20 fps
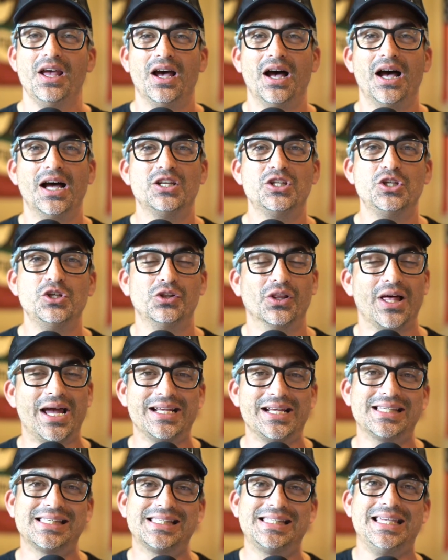Do you like
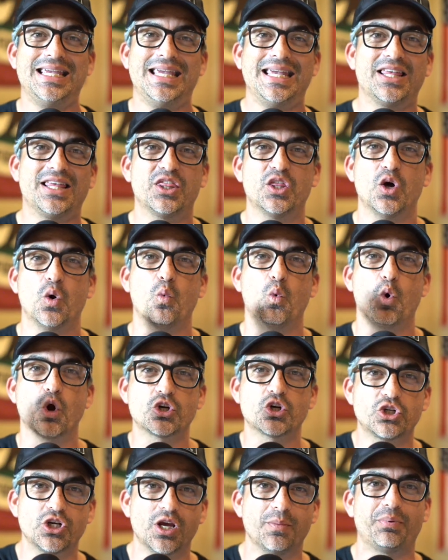seeing the
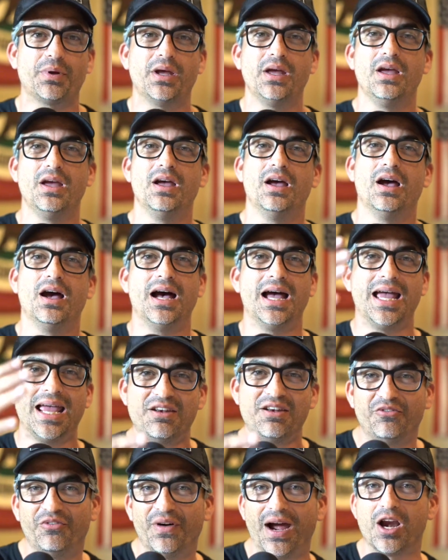worship
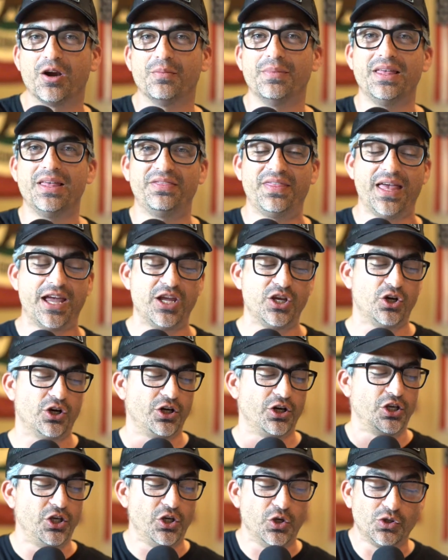environment that you're
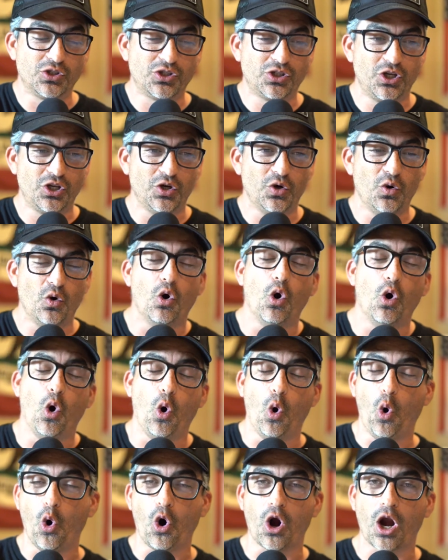used to?
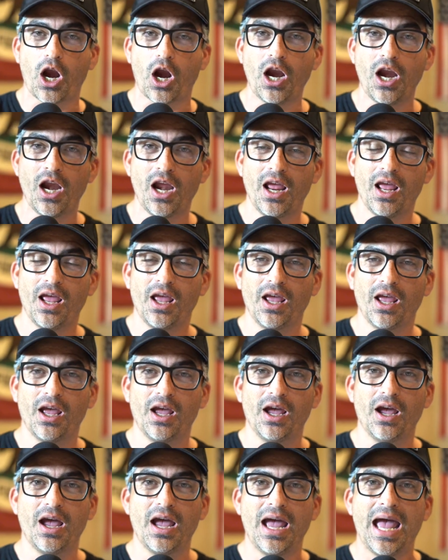Or
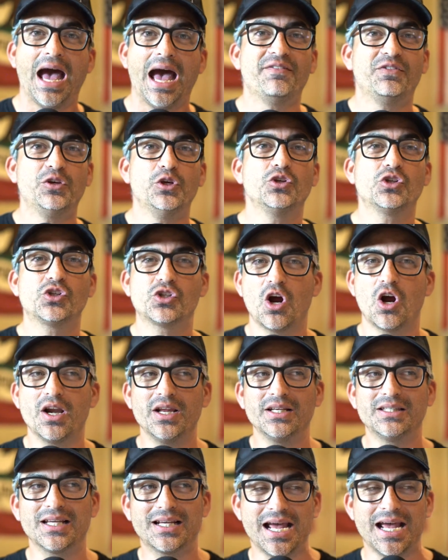have you started
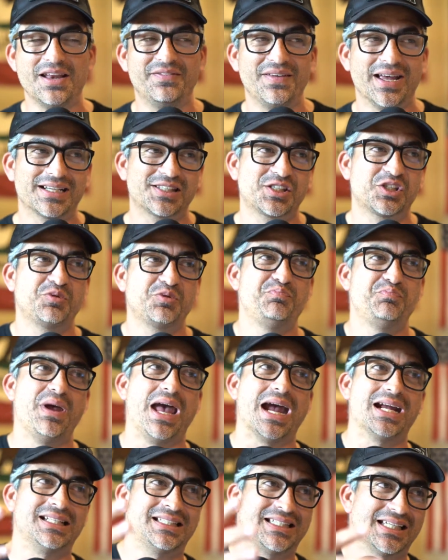to kind of
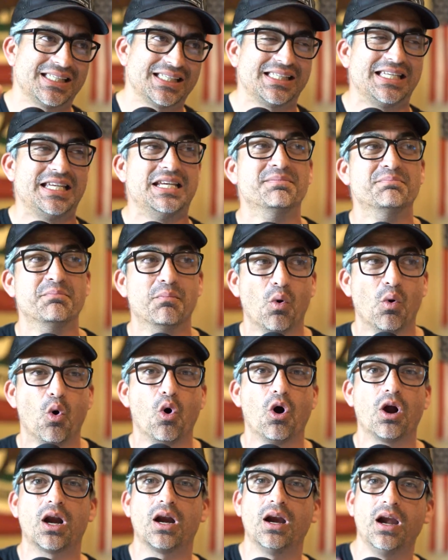expect to see
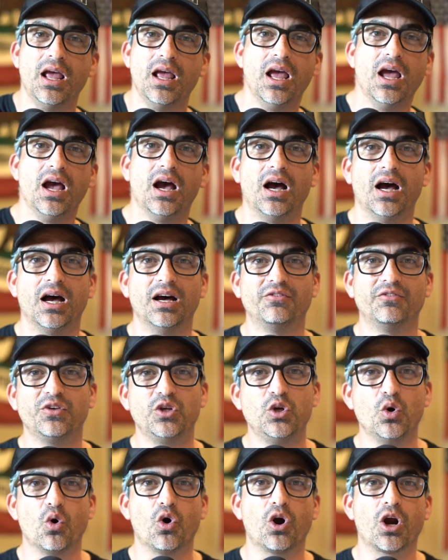more of
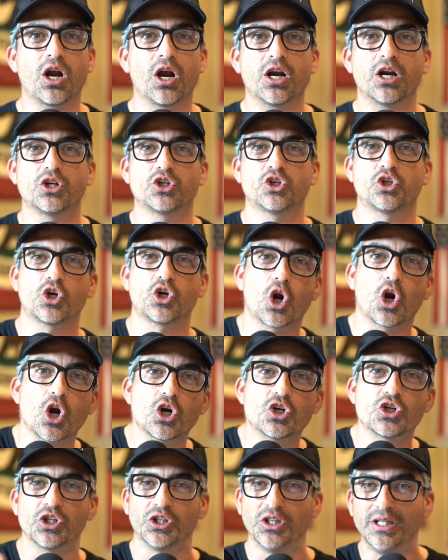your
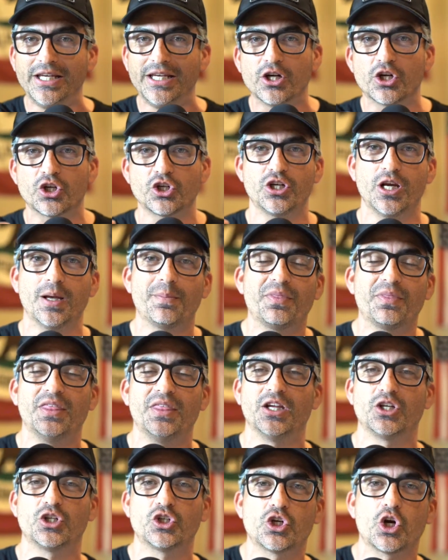church leadership, the
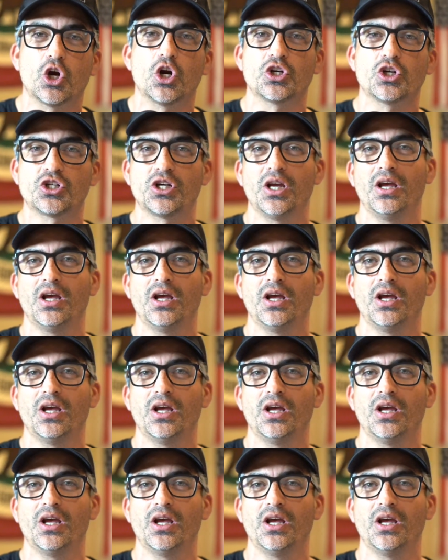church